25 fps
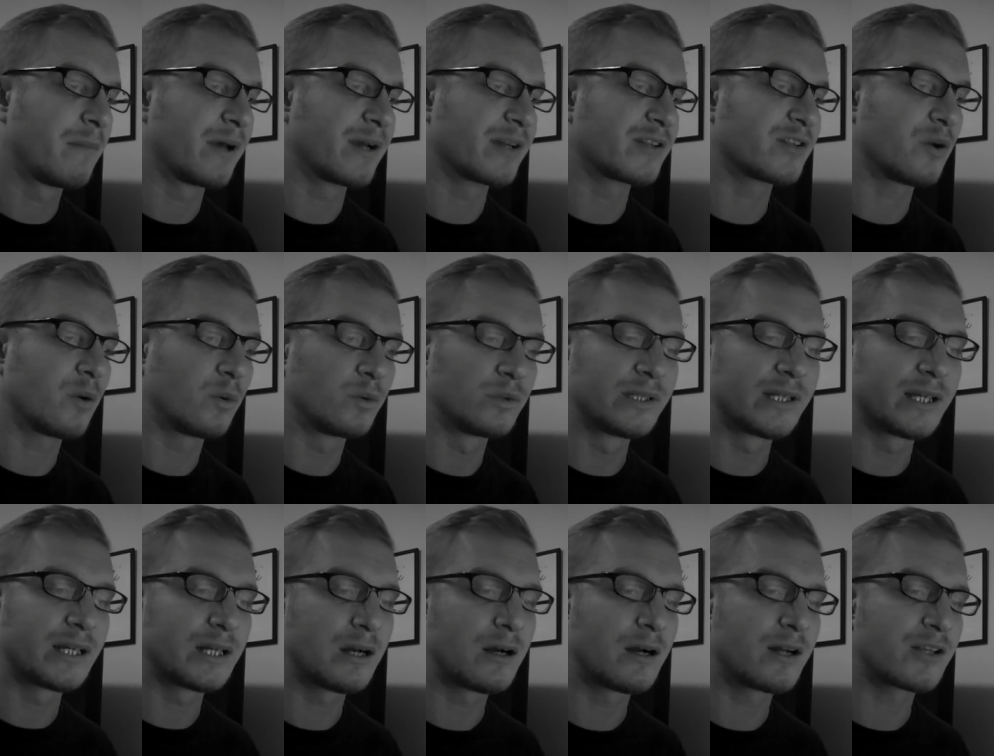but it's
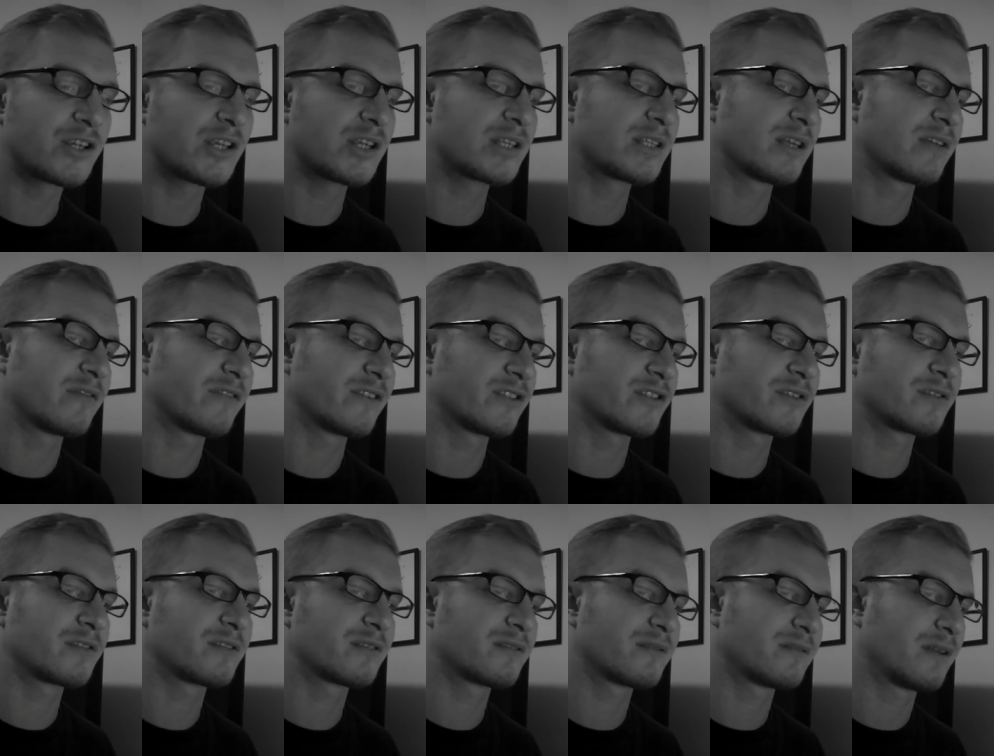only conscious if
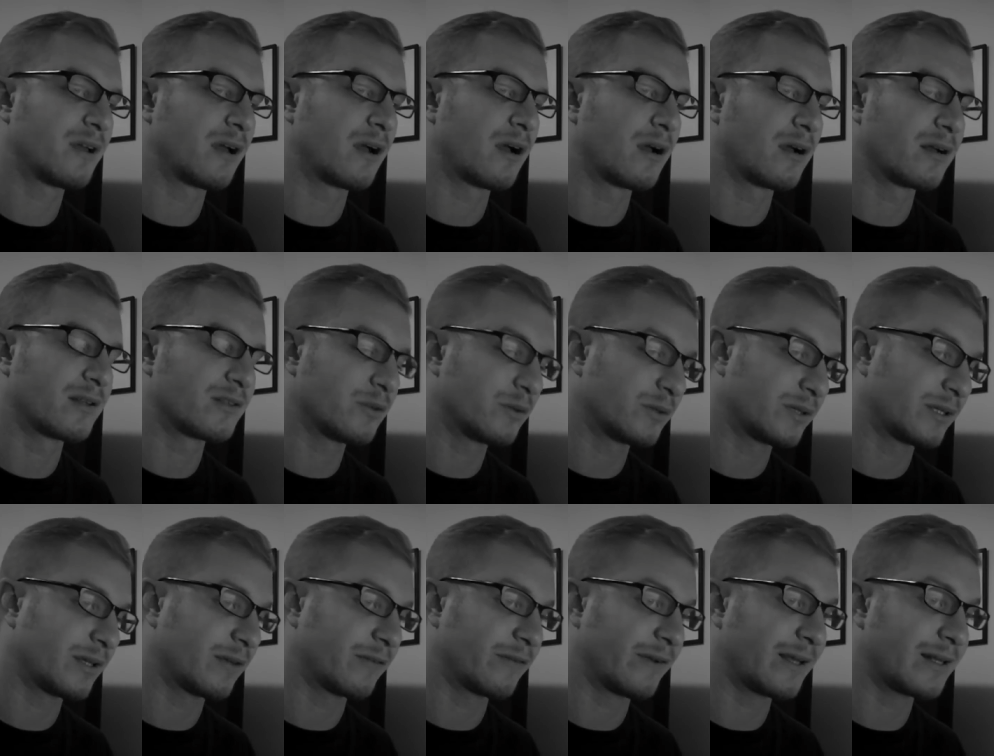it's uh, it's
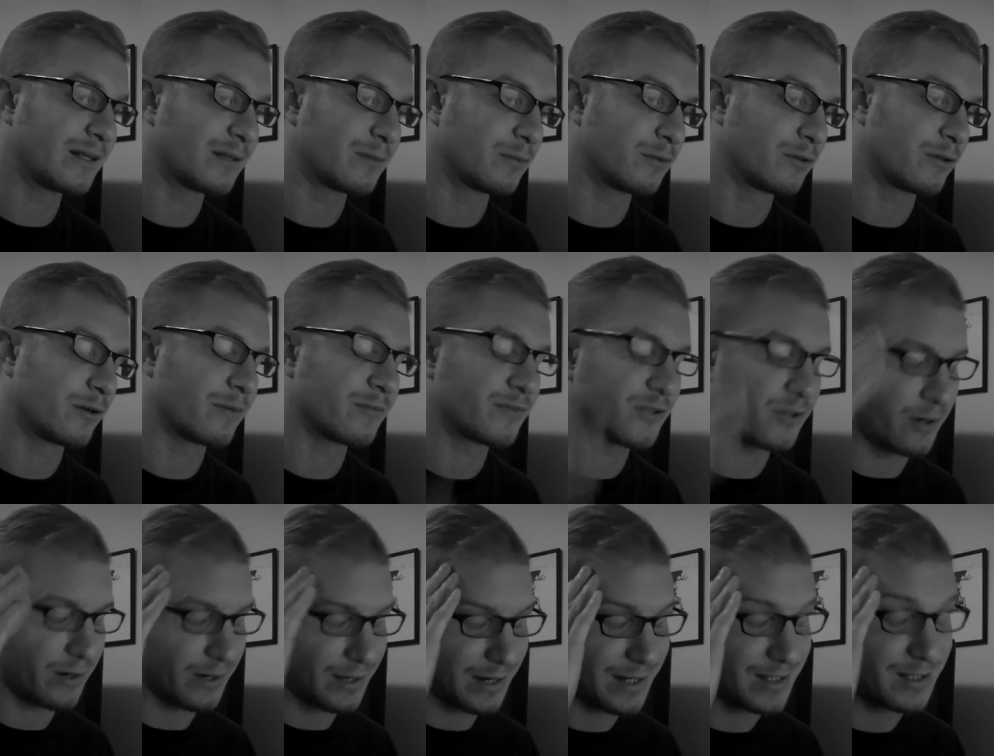only available, or I'm
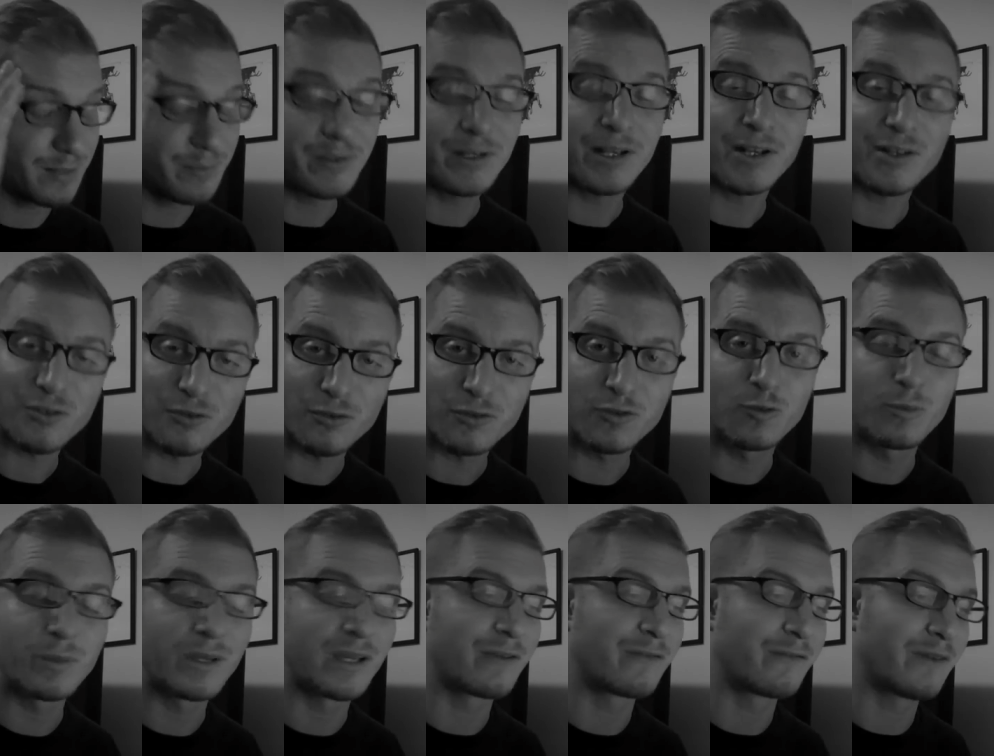sorry, it has the potential
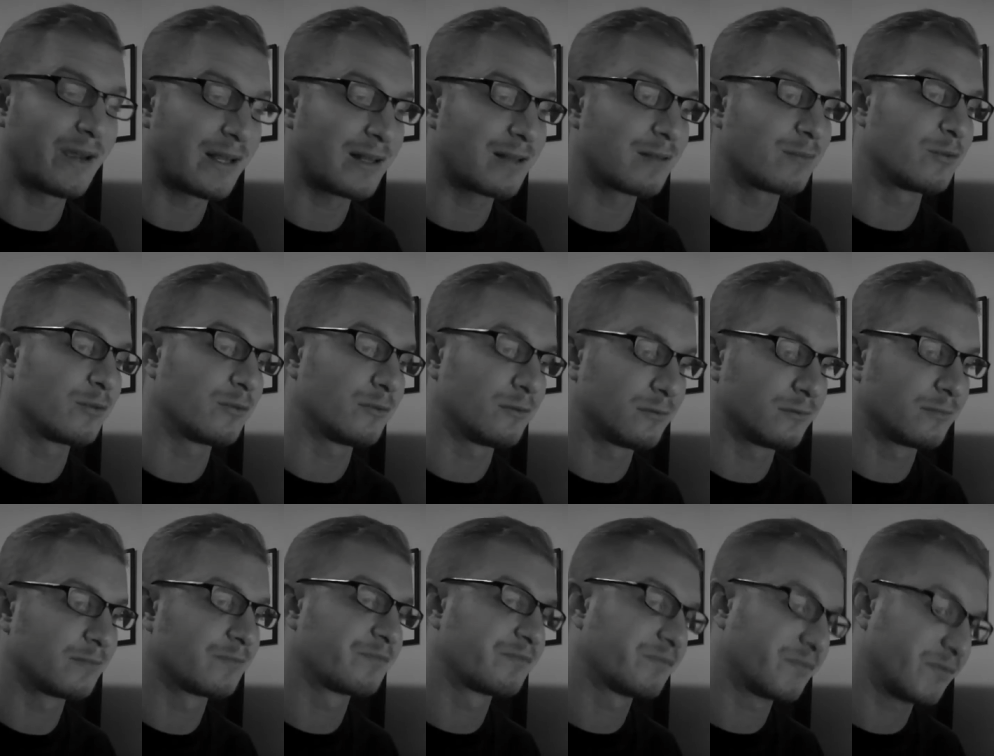to be available
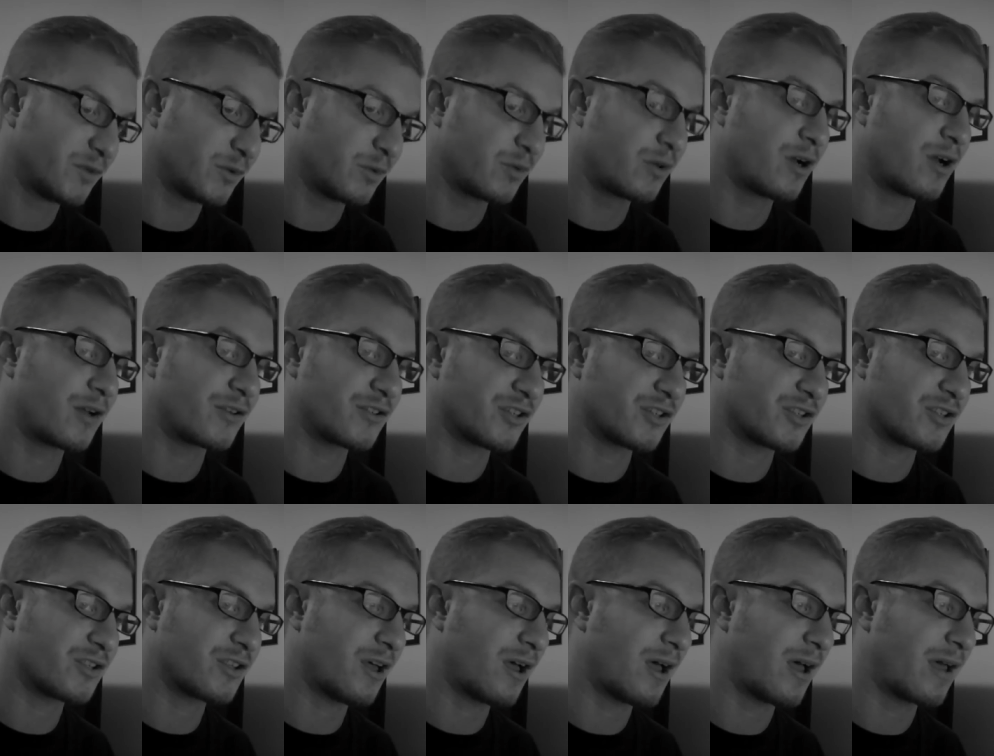to
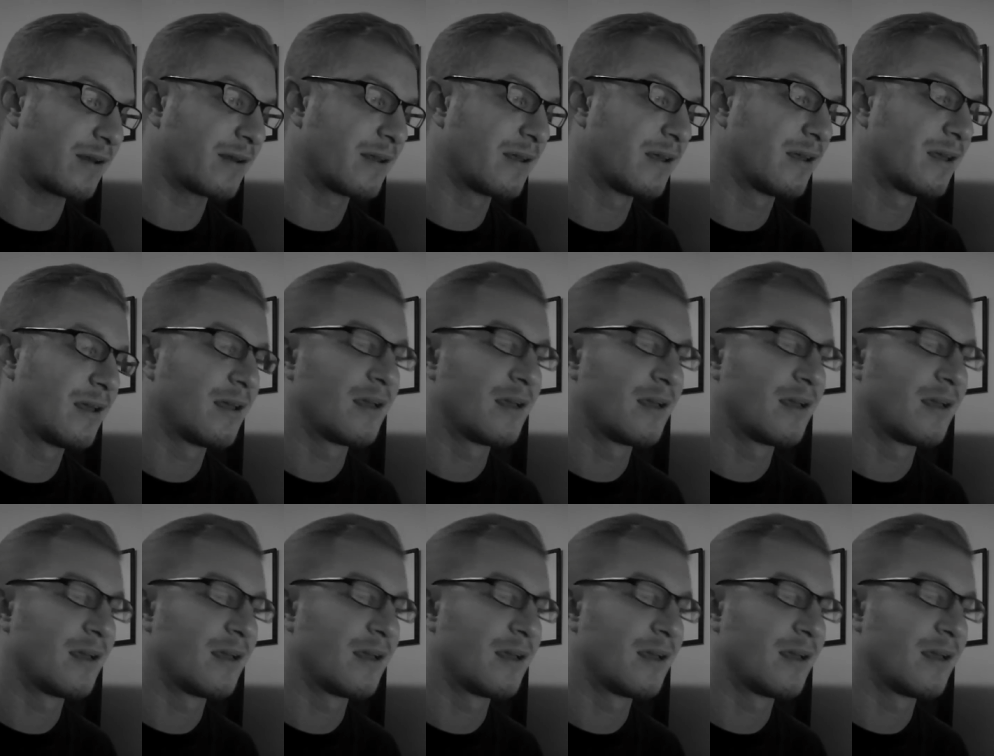conscious thought,